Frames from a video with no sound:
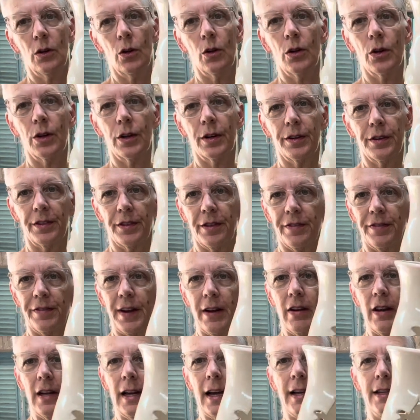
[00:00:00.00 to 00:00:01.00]
or the
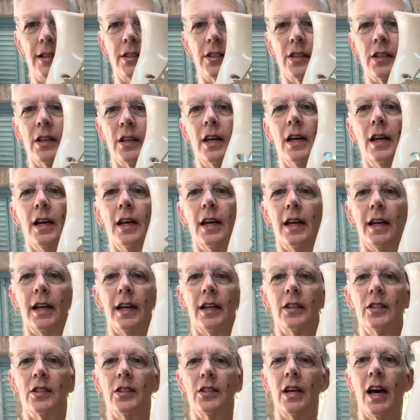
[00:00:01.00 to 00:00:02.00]
fairy lights
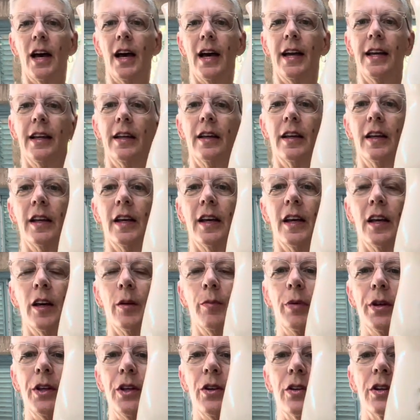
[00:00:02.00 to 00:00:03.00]
inside.
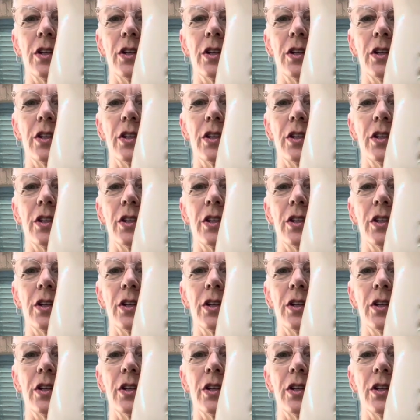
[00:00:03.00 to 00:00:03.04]
But you